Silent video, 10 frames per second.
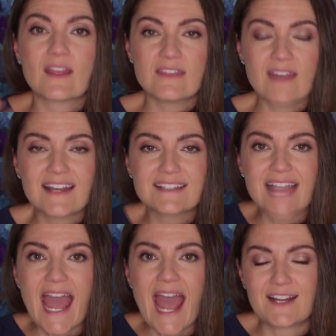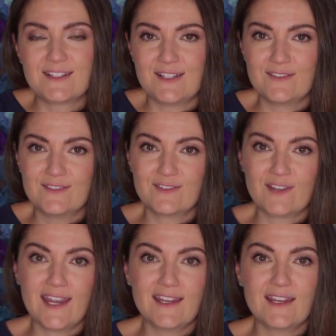that is active,
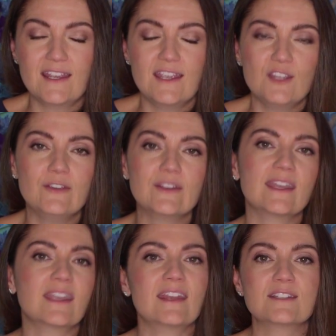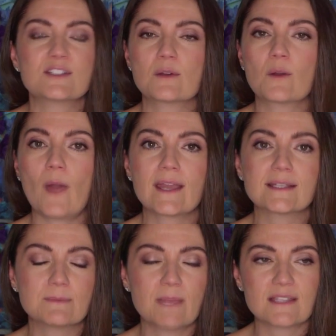right? You can get into a
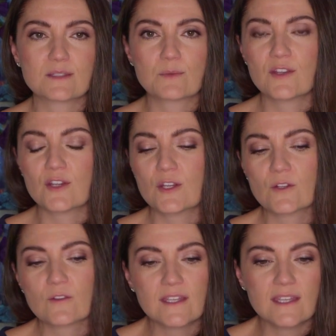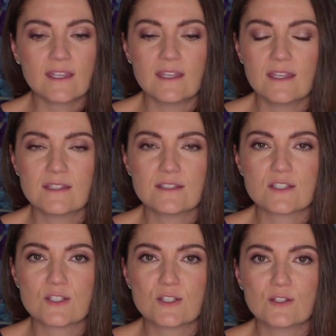quiet space, whether you're looking
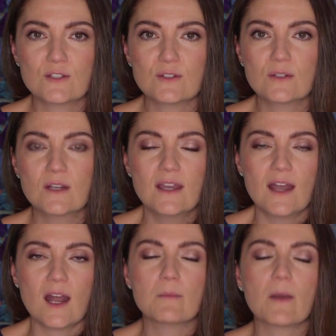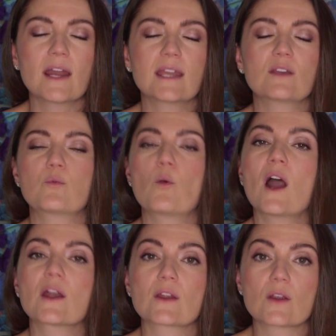into a body of
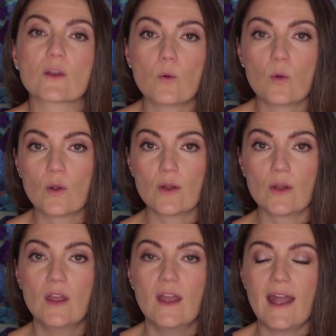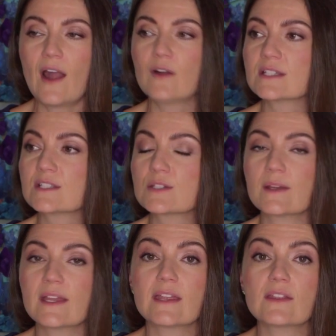water or out into
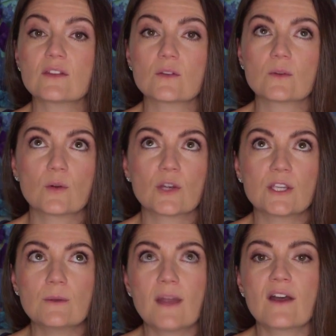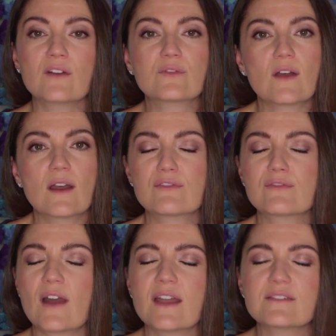a hill, or you have
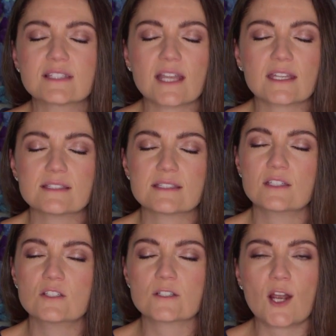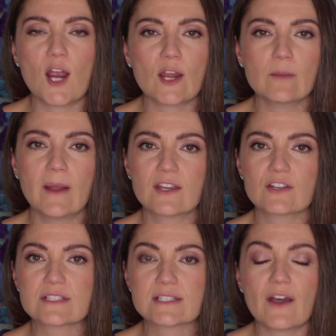five seconds in your car by
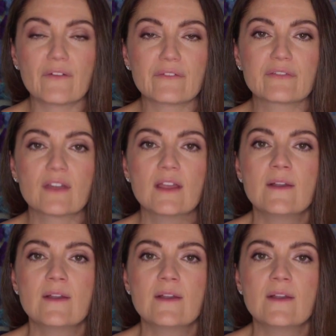yourself.